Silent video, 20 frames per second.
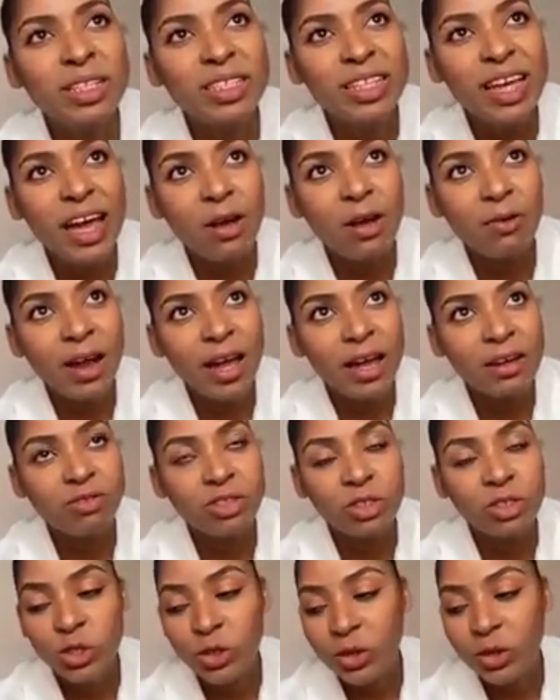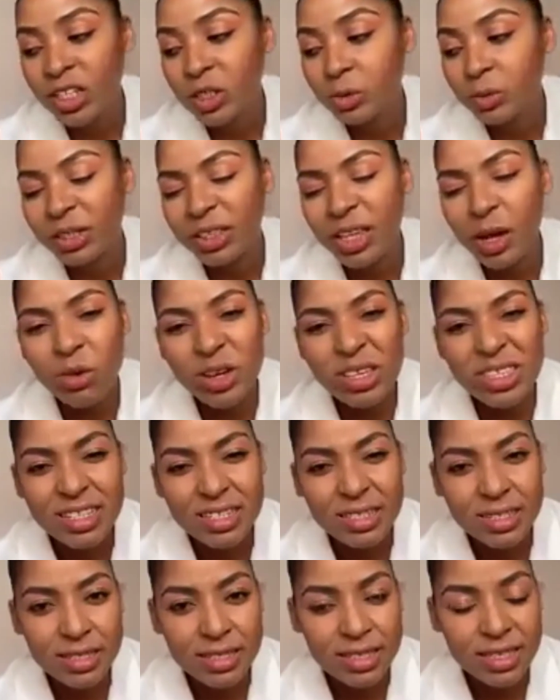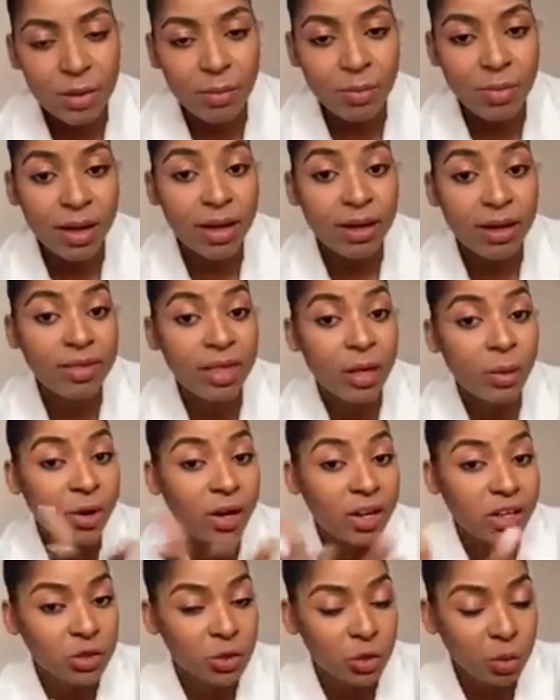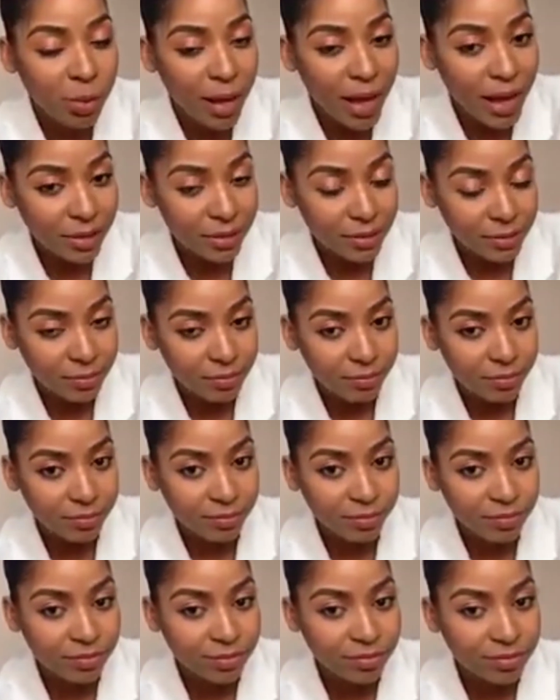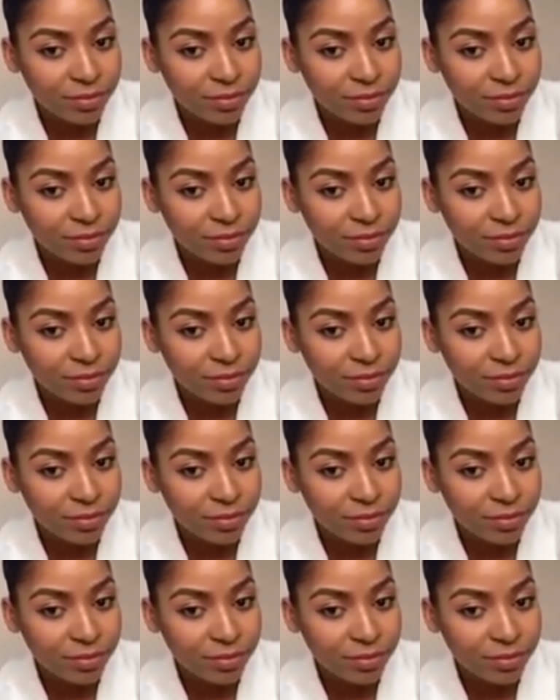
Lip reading: The moment I arrived in Johannesburg, that was in December, they were in Dubai.